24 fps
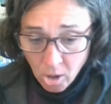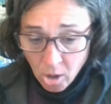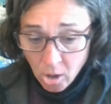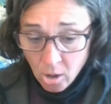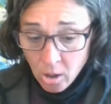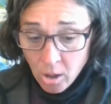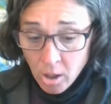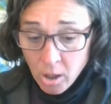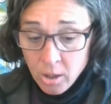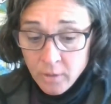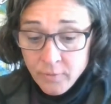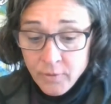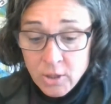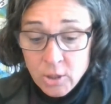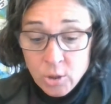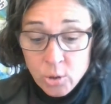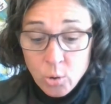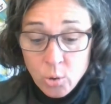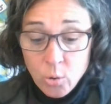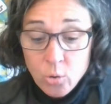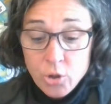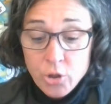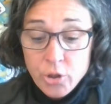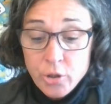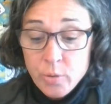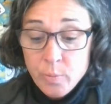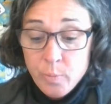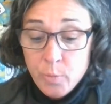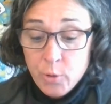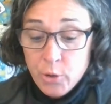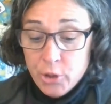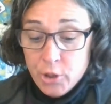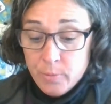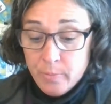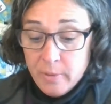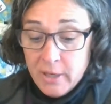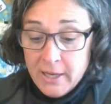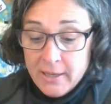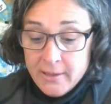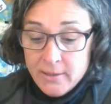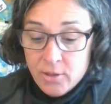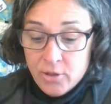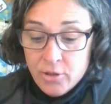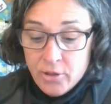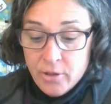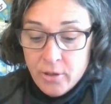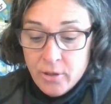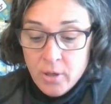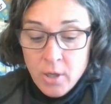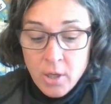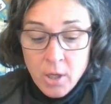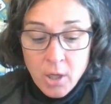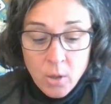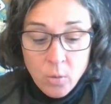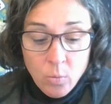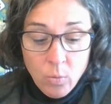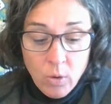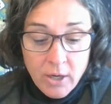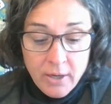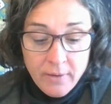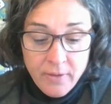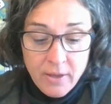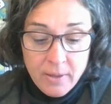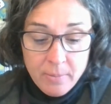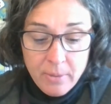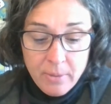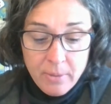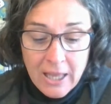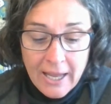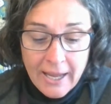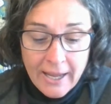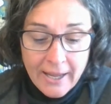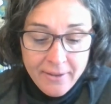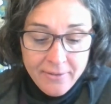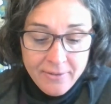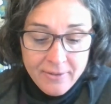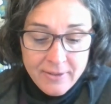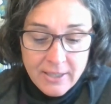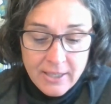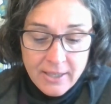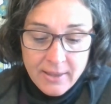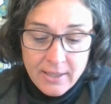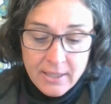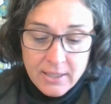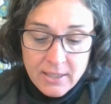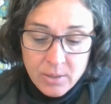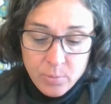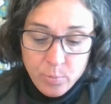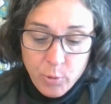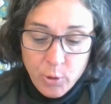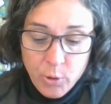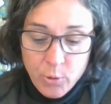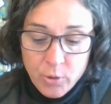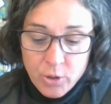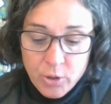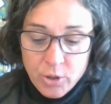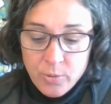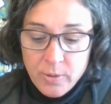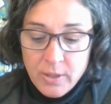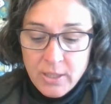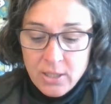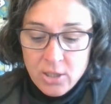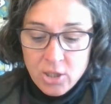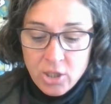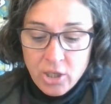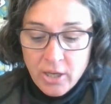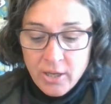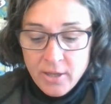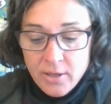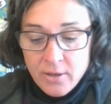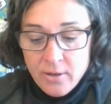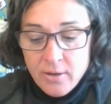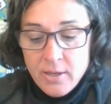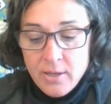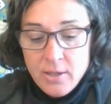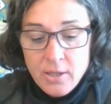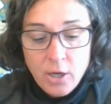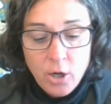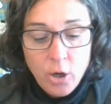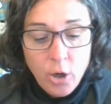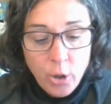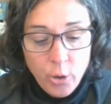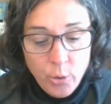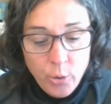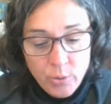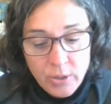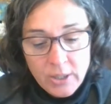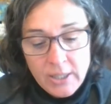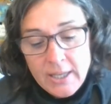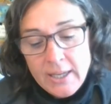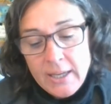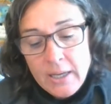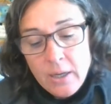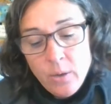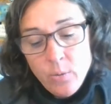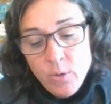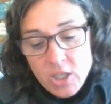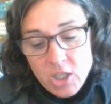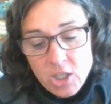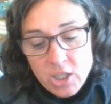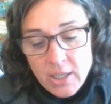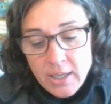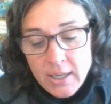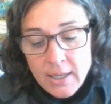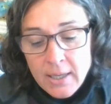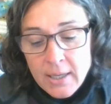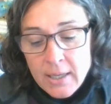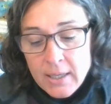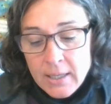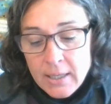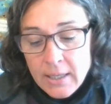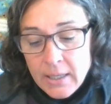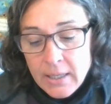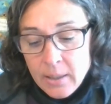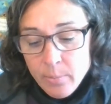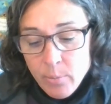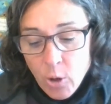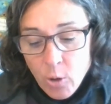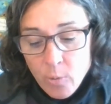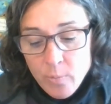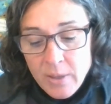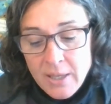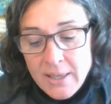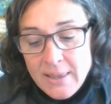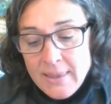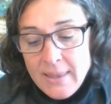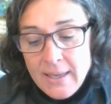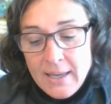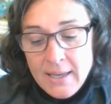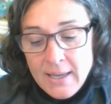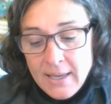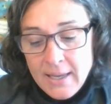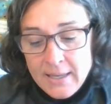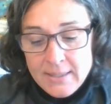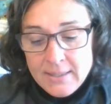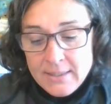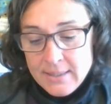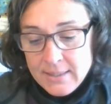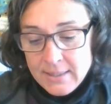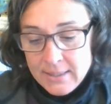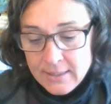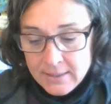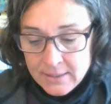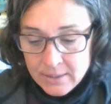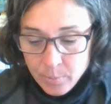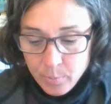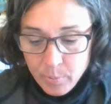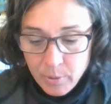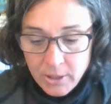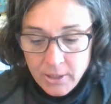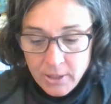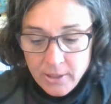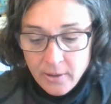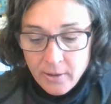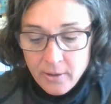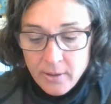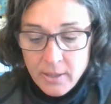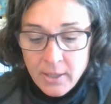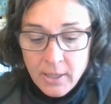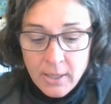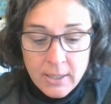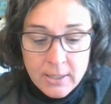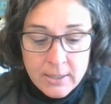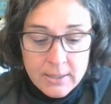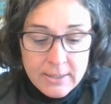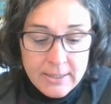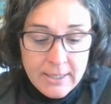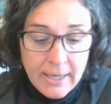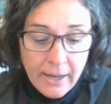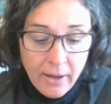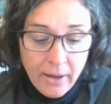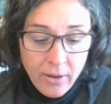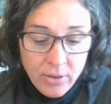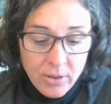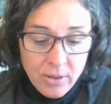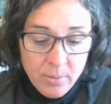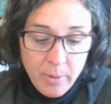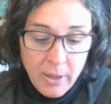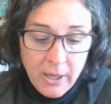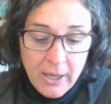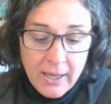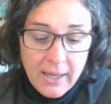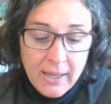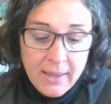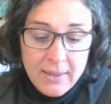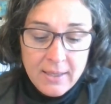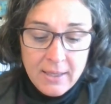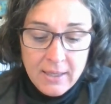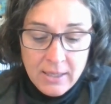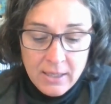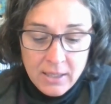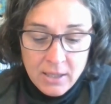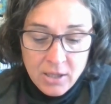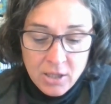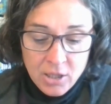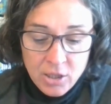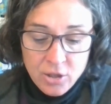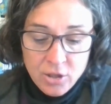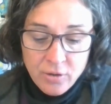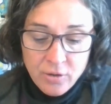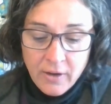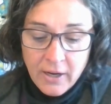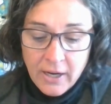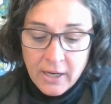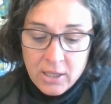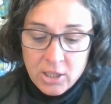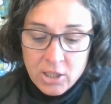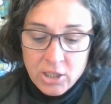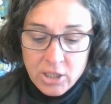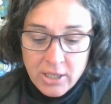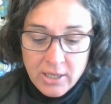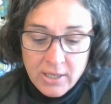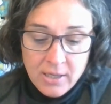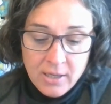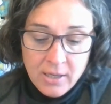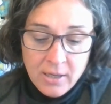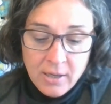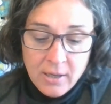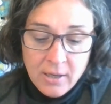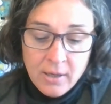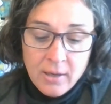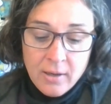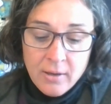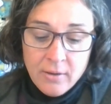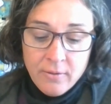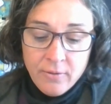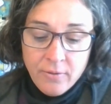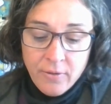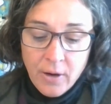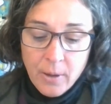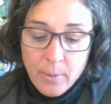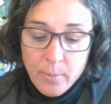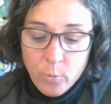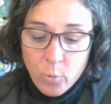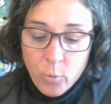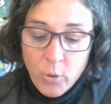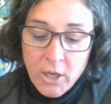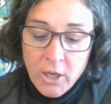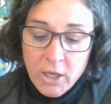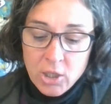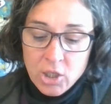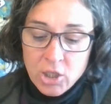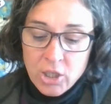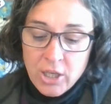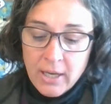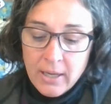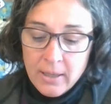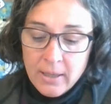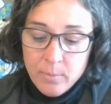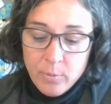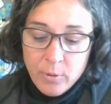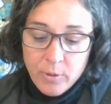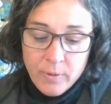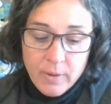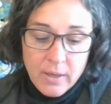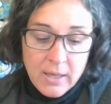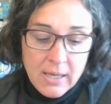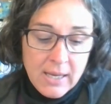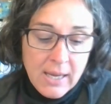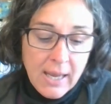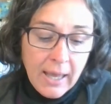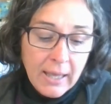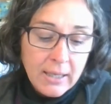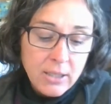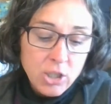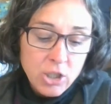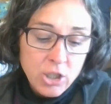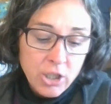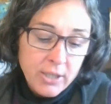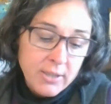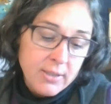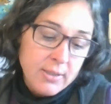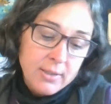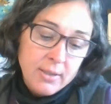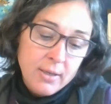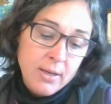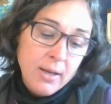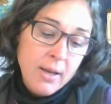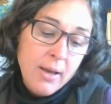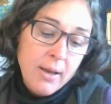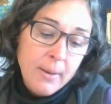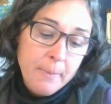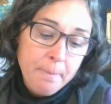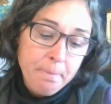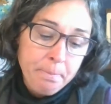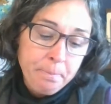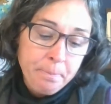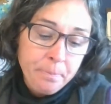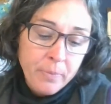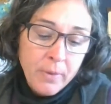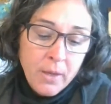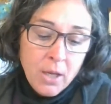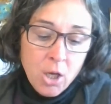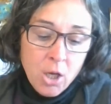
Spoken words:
All of the soldiers pushed past her. One of them laughed, and they spoke to each other in their own language. In a moment, they had disappeared down the path in the direction from which Anne-Marie had just come.